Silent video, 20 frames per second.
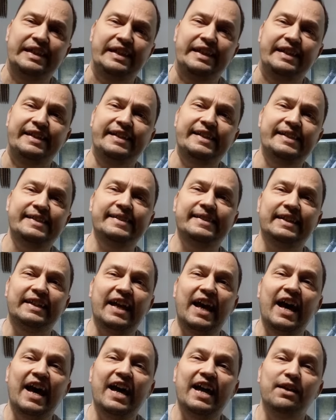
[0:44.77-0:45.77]
He's the
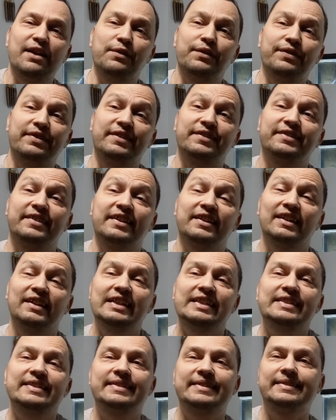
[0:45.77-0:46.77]
guy with the
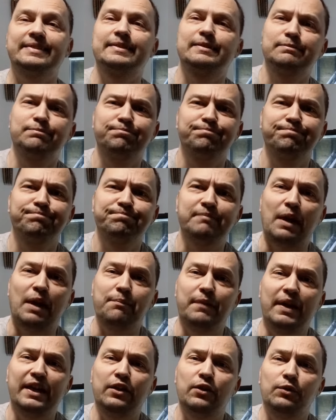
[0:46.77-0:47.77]
cichlids,
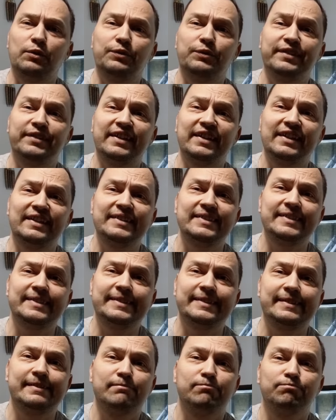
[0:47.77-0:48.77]
Ben
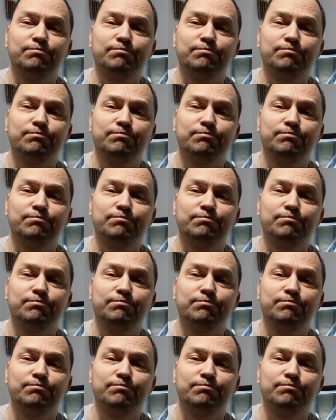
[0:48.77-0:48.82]
O'Cichlids.